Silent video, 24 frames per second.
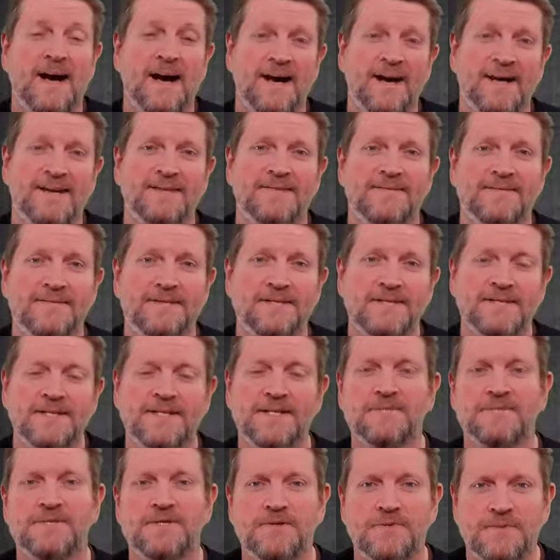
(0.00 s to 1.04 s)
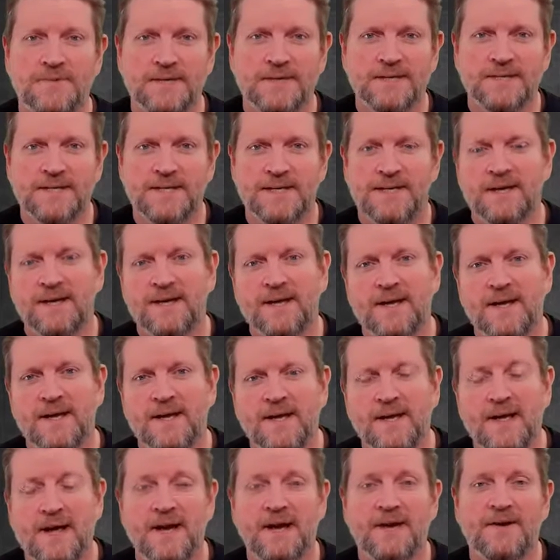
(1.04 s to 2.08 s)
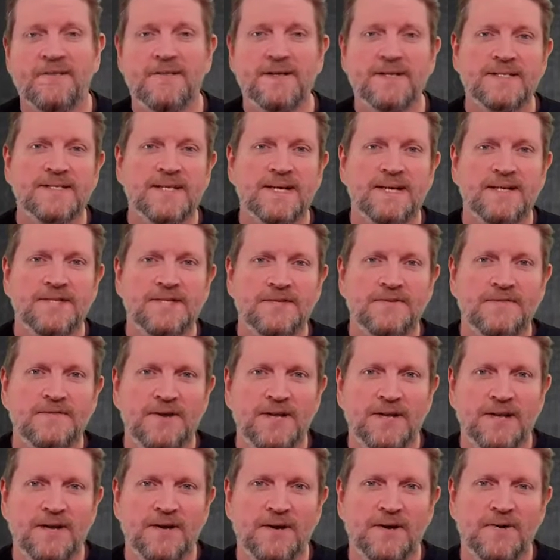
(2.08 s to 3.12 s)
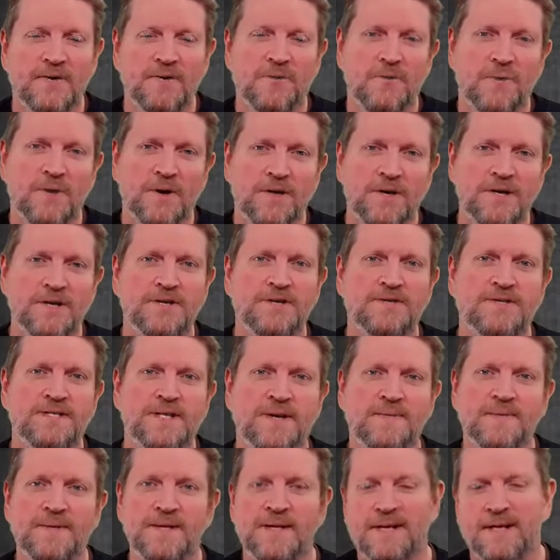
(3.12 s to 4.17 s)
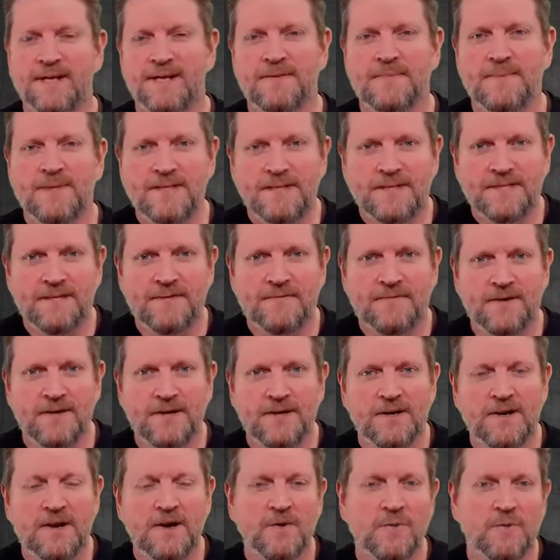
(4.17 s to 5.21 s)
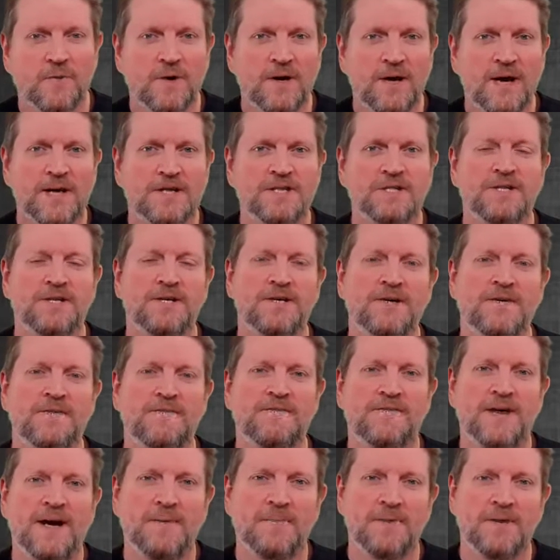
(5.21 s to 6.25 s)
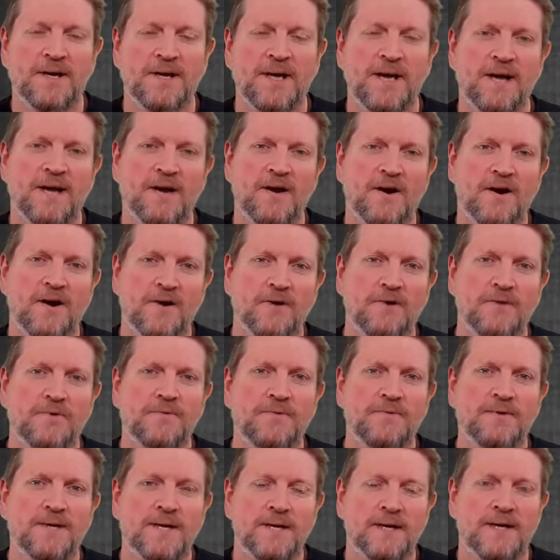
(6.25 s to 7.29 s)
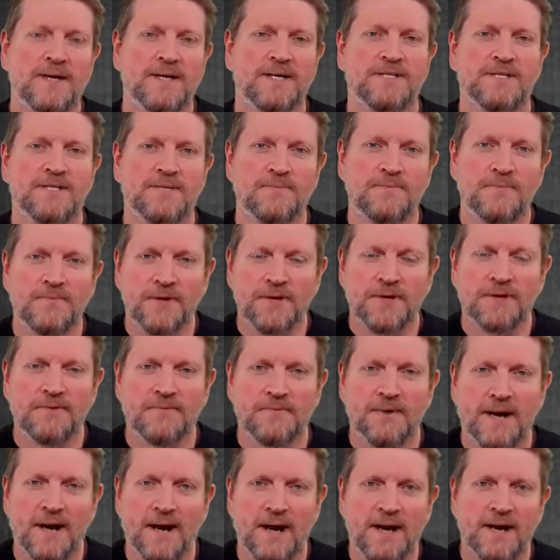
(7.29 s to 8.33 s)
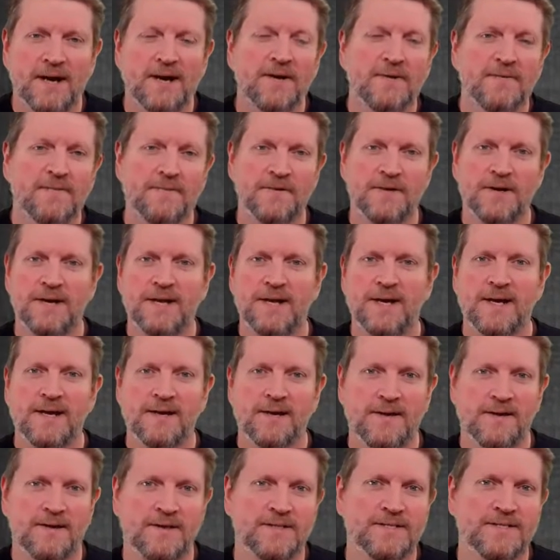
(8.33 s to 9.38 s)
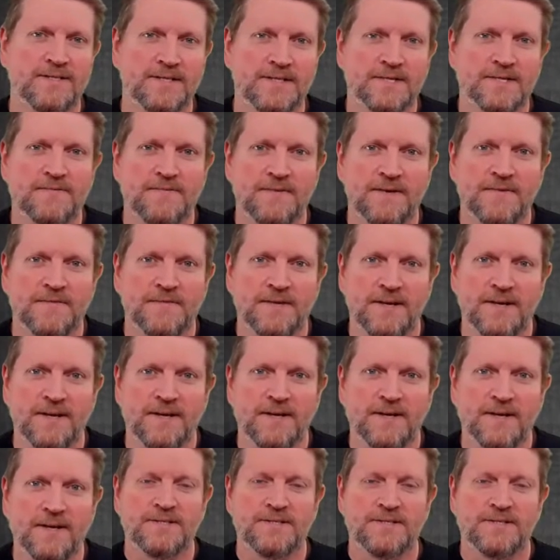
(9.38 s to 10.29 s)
Hi, Tim2Wheels here, and on this how-to video, we're going to do something a little bit different. We're actually going to fabricate our own custom rear rack for a KLR 650.